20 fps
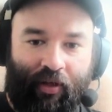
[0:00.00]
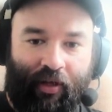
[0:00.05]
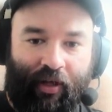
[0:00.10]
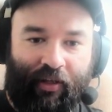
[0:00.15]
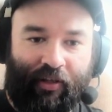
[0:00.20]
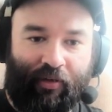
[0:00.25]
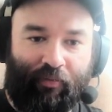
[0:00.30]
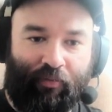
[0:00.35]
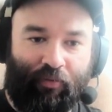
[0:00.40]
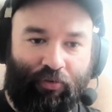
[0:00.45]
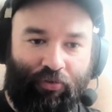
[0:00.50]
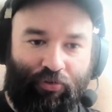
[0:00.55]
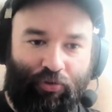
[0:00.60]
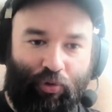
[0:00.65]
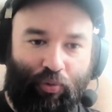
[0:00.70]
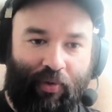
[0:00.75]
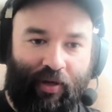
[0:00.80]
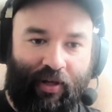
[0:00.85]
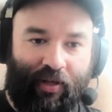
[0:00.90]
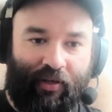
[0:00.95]
And then we'll
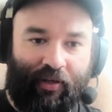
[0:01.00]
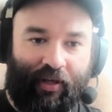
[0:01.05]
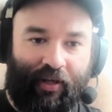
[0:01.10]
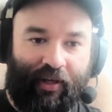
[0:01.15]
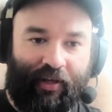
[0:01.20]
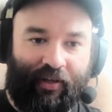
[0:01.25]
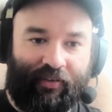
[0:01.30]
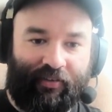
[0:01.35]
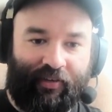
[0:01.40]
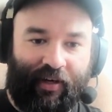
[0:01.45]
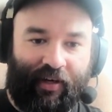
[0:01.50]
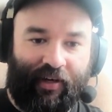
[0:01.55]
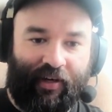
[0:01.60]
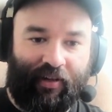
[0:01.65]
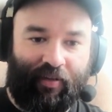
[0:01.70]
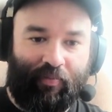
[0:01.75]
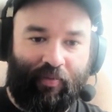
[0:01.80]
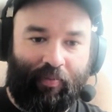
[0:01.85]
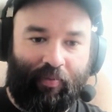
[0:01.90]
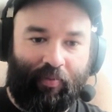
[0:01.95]
zoom in and
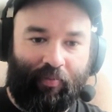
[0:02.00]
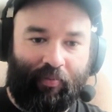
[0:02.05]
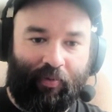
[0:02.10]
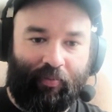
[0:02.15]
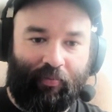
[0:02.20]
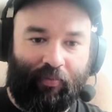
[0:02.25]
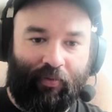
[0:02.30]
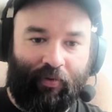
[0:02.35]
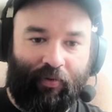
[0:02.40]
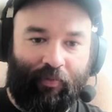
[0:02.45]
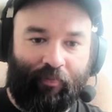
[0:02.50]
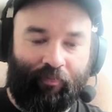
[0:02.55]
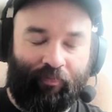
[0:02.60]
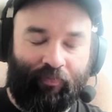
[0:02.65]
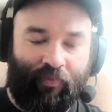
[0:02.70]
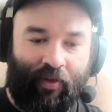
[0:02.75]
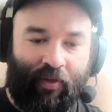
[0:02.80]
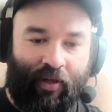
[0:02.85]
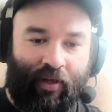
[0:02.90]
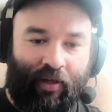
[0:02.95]
tidy them up a bit.
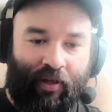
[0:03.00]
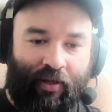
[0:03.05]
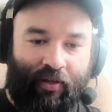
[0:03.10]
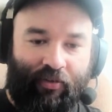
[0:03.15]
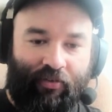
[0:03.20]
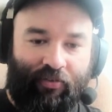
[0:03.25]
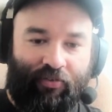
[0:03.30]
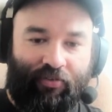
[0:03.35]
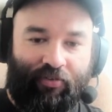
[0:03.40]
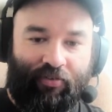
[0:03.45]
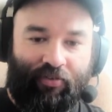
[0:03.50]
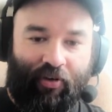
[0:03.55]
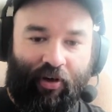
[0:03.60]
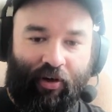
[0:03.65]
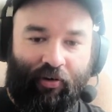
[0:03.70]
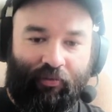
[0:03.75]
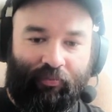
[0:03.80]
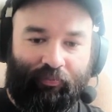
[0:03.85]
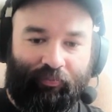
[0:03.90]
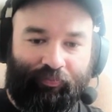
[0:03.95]

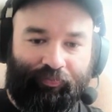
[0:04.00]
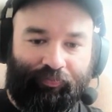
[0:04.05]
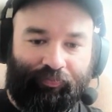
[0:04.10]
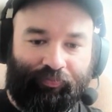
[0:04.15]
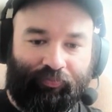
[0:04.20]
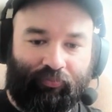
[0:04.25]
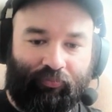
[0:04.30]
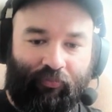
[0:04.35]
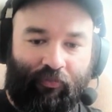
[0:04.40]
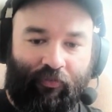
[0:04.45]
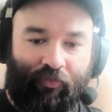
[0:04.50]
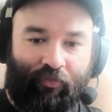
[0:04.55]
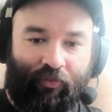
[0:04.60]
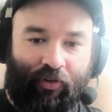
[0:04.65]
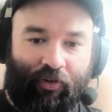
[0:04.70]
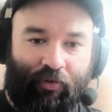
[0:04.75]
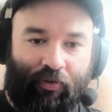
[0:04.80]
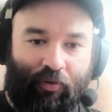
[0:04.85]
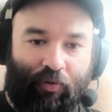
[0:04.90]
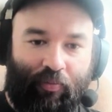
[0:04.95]
So,
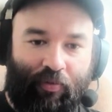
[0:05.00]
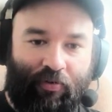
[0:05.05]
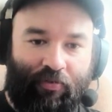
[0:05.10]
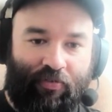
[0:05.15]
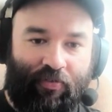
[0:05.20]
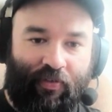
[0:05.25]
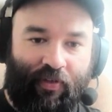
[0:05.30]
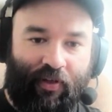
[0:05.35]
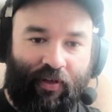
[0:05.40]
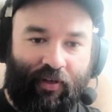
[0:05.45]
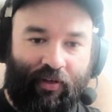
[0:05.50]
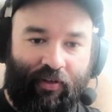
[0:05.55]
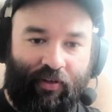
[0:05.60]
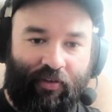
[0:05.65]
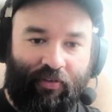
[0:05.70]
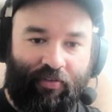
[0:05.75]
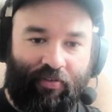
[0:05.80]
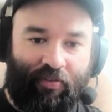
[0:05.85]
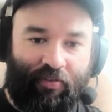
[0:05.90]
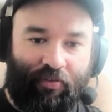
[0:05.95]
got it almost there.
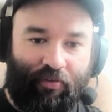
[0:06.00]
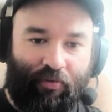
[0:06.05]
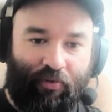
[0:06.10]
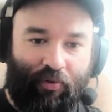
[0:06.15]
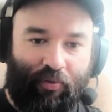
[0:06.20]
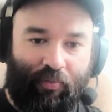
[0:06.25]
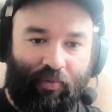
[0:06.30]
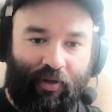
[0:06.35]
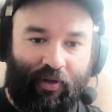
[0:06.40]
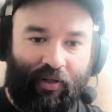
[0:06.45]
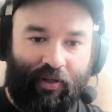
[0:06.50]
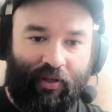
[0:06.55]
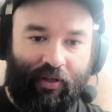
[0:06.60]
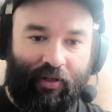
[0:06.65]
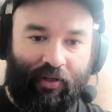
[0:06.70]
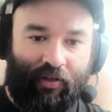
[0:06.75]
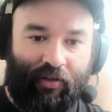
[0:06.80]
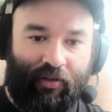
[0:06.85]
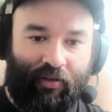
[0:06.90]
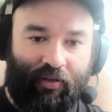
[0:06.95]
Let's zoom
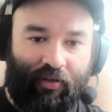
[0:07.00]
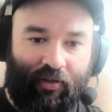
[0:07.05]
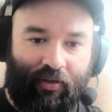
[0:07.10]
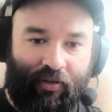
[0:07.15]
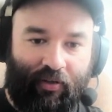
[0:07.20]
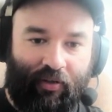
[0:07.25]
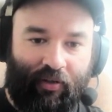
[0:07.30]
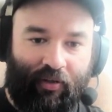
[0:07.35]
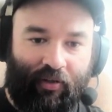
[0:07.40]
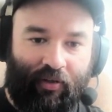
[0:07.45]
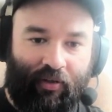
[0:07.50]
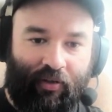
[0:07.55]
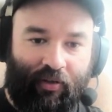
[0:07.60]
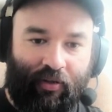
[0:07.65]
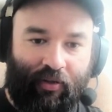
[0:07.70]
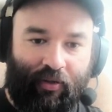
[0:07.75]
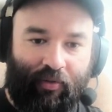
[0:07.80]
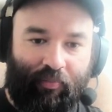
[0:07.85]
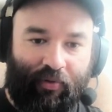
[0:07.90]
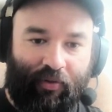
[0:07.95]
in.
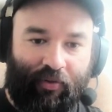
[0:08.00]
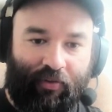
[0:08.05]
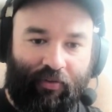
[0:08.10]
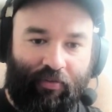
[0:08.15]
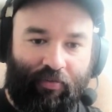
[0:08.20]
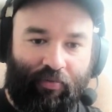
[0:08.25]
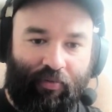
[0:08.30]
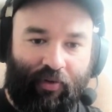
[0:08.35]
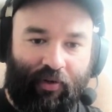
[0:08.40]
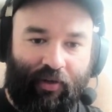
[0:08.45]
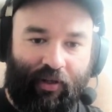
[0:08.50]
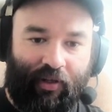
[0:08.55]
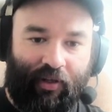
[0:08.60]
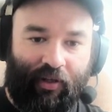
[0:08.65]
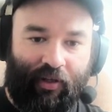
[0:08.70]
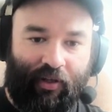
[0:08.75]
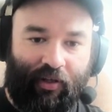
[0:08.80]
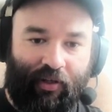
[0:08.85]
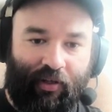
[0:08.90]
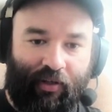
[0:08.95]
Put this one
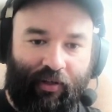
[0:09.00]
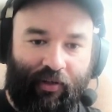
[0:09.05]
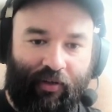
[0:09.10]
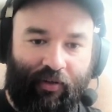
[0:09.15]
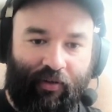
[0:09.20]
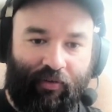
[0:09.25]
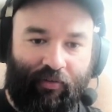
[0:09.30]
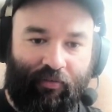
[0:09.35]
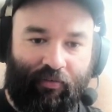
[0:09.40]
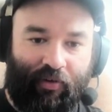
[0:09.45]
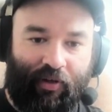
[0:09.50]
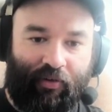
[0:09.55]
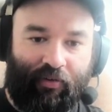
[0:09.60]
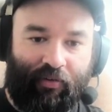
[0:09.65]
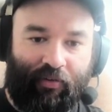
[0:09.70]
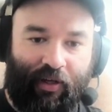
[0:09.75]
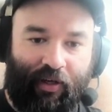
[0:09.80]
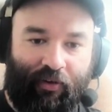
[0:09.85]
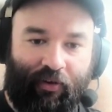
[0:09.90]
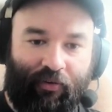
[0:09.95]
here, right
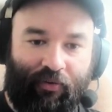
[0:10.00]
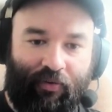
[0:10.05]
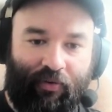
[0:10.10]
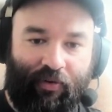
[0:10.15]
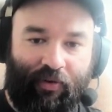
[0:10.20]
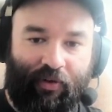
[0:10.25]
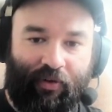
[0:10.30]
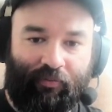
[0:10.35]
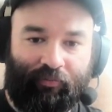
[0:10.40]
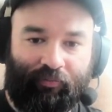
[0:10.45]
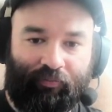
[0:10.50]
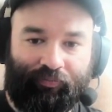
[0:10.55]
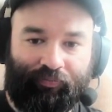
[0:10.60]
on that corner.